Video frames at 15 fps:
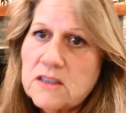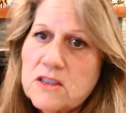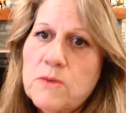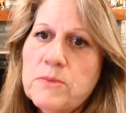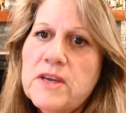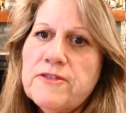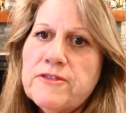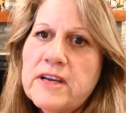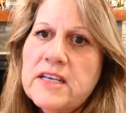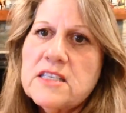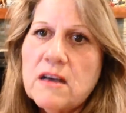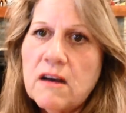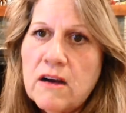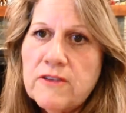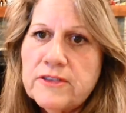Don't be afraid
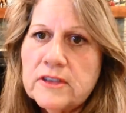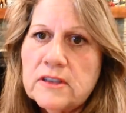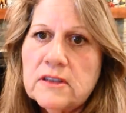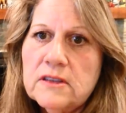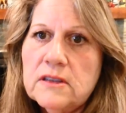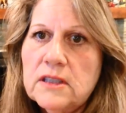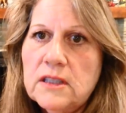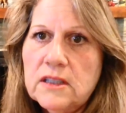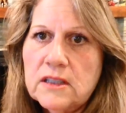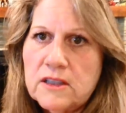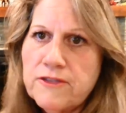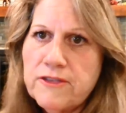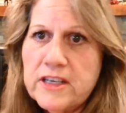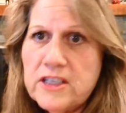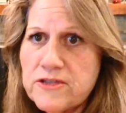to offer
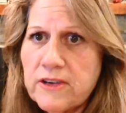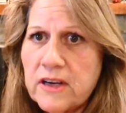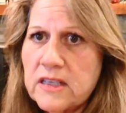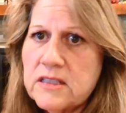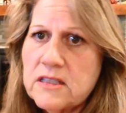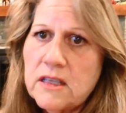French fries.